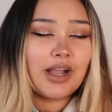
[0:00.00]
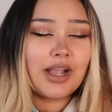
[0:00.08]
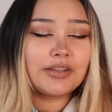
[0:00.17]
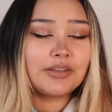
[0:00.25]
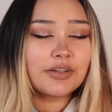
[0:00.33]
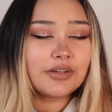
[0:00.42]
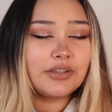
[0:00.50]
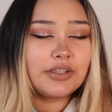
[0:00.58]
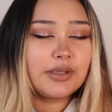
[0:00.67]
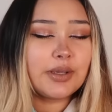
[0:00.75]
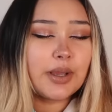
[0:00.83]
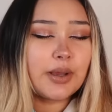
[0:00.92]
I
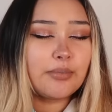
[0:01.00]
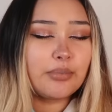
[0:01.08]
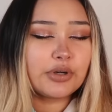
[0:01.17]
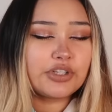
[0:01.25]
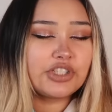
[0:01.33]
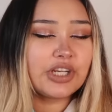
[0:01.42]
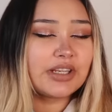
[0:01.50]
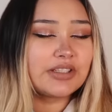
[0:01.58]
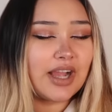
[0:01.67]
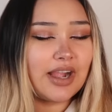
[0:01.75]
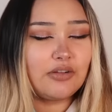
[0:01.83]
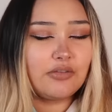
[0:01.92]
literally
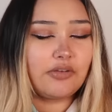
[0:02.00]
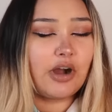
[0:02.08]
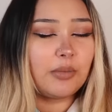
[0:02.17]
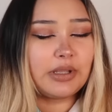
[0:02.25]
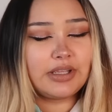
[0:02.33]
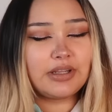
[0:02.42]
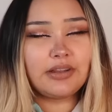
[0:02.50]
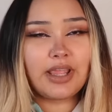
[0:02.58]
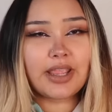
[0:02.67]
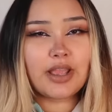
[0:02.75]
projectile vomited like